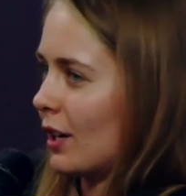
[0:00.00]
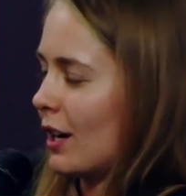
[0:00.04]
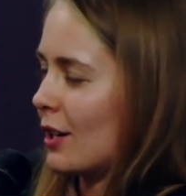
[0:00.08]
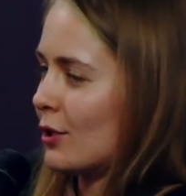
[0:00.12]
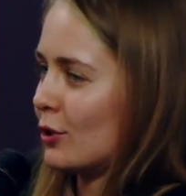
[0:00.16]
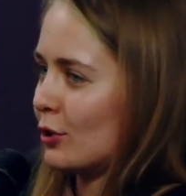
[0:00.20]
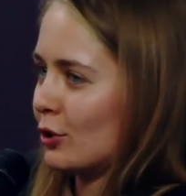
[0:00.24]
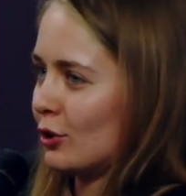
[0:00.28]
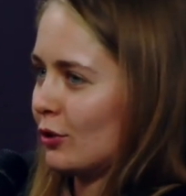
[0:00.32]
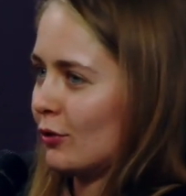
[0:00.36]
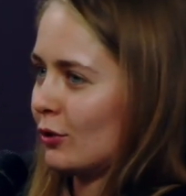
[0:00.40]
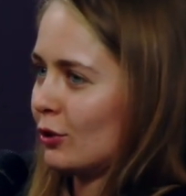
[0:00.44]

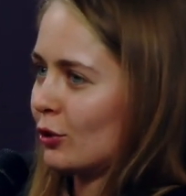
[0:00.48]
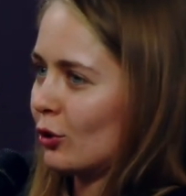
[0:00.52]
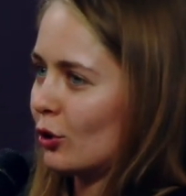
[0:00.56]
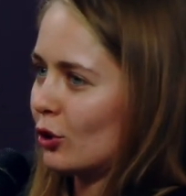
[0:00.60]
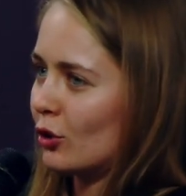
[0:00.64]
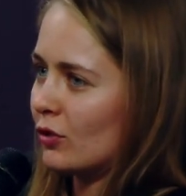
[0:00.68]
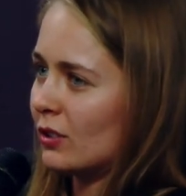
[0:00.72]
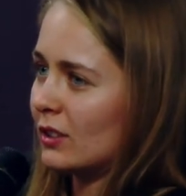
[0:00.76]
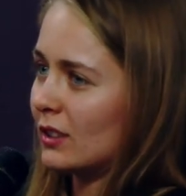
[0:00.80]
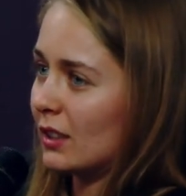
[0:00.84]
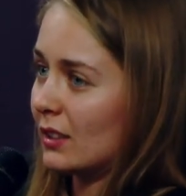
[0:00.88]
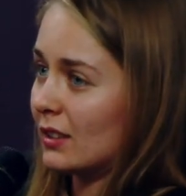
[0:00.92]
do
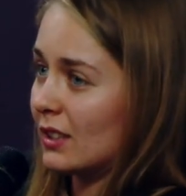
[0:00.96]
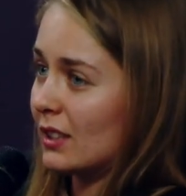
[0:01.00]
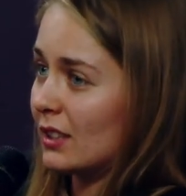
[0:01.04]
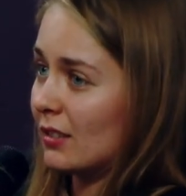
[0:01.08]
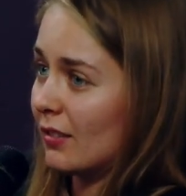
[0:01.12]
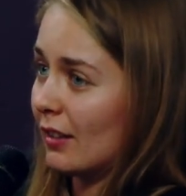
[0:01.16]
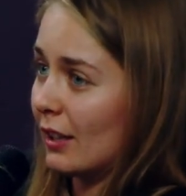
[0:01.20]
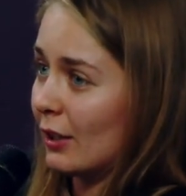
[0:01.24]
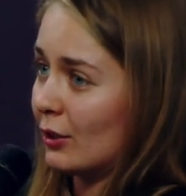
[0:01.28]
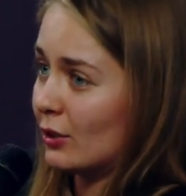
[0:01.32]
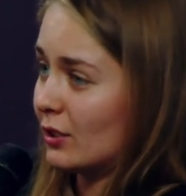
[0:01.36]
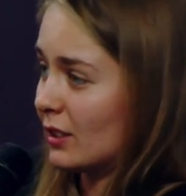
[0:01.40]
volunteers
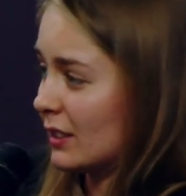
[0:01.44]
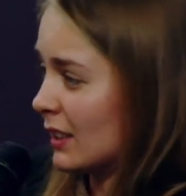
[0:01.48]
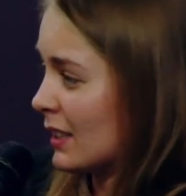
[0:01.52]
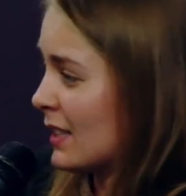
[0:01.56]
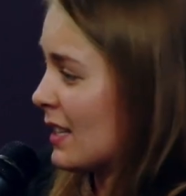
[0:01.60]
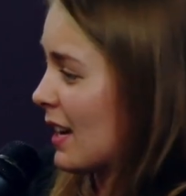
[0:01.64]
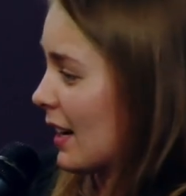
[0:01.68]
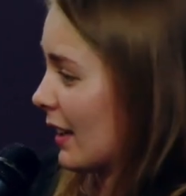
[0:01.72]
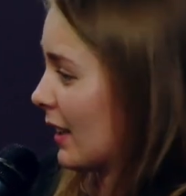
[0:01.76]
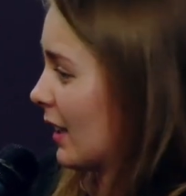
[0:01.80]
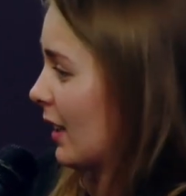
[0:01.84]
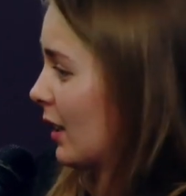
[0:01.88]
get any
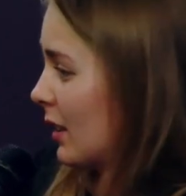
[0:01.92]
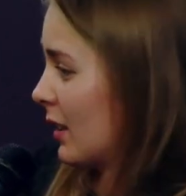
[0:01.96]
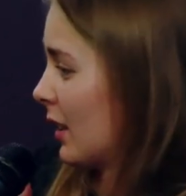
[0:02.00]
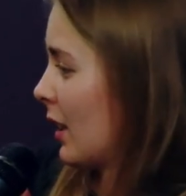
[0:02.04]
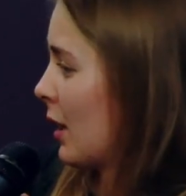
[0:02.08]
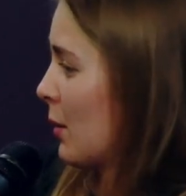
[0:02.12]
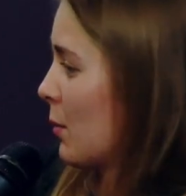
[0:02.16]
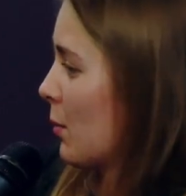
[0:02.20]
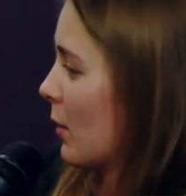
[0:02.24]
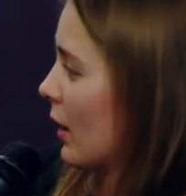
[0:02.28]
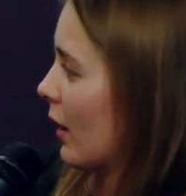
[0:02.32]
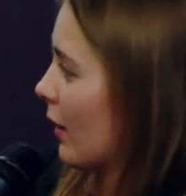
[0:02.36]

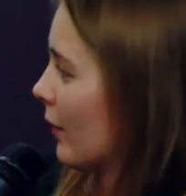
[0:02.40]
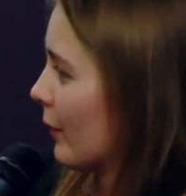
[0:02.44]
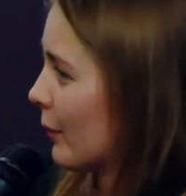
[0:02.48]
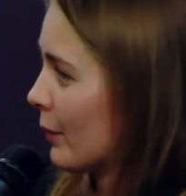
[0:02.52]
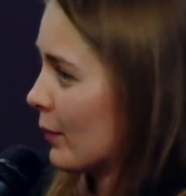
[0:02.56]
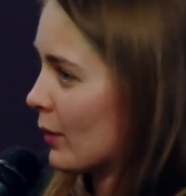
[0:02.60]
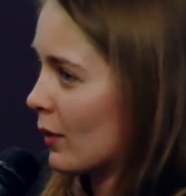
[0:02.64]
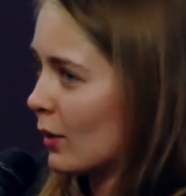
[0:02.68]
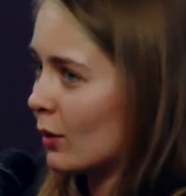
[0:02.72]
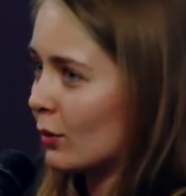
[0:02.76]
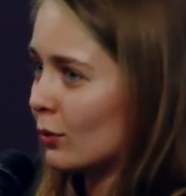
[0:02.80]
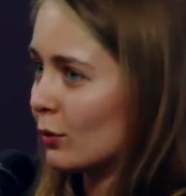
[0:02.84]
privileges
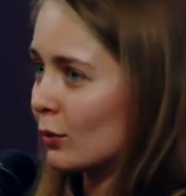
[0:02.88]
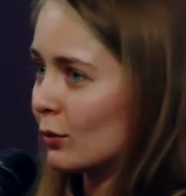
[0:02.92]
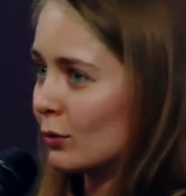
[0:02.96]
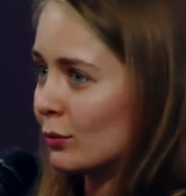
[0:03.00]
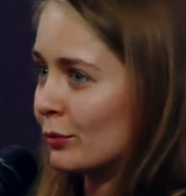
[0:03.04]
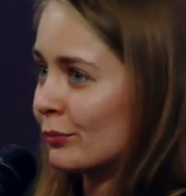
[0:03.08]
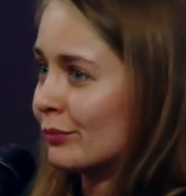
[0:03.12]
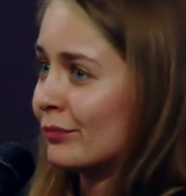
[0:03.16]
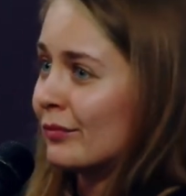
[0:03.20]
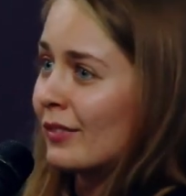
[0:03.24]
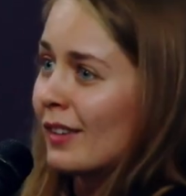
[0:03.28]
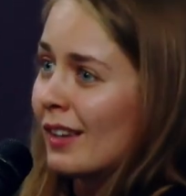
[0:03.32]
uh,
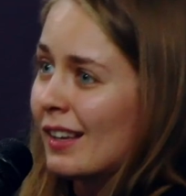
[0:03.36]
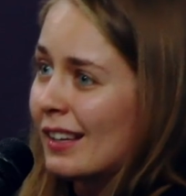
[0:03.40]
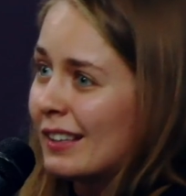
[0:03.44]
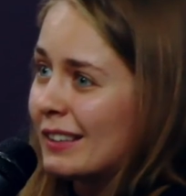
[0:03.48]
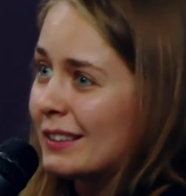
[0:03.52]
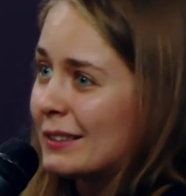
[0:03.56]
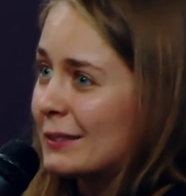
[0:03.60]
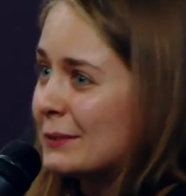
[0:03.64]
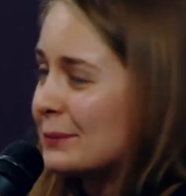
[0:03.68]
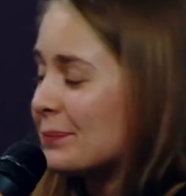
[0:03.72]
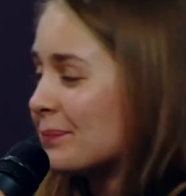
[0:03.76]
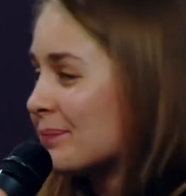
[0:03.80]
because they are
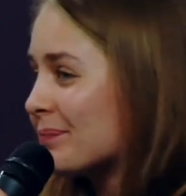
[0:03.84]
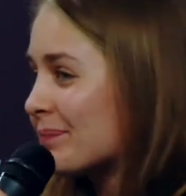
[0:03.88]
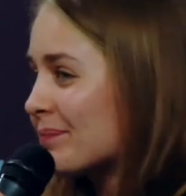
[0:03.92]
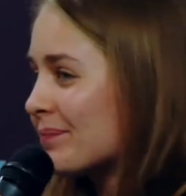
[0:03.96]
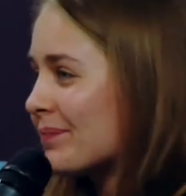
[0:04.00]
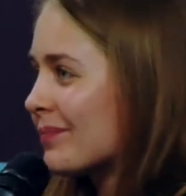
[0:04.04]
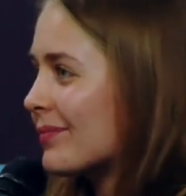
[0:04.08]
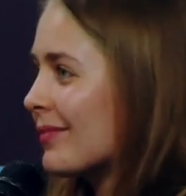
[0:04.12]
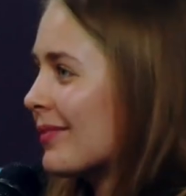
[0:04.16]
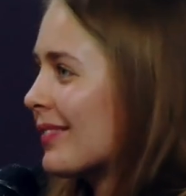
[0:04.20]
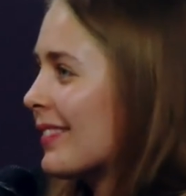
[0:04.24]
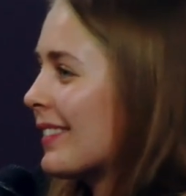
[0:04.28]
called
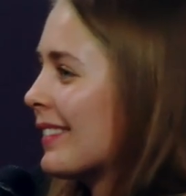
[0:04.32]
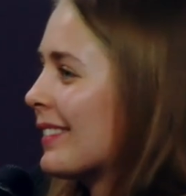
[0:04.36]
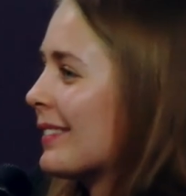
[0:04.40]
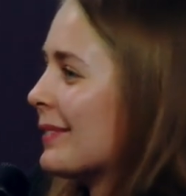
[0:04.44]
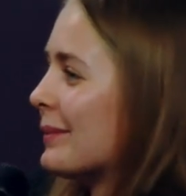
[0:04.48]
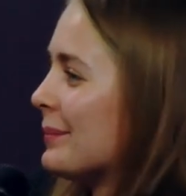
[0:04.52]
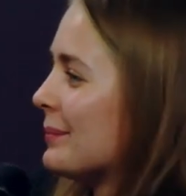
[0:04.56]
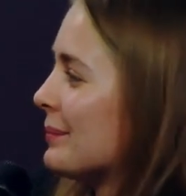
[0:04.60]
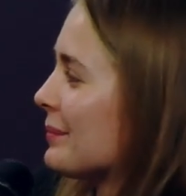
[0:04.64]
volunteers?